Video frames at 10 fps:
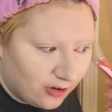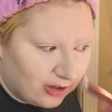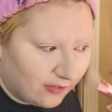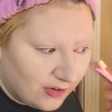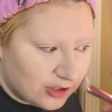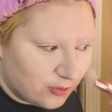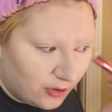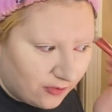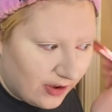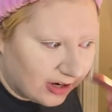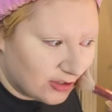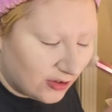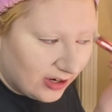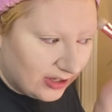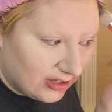like visual effects or
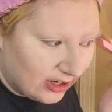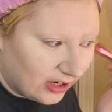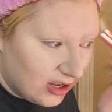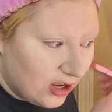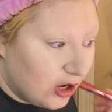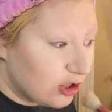anything.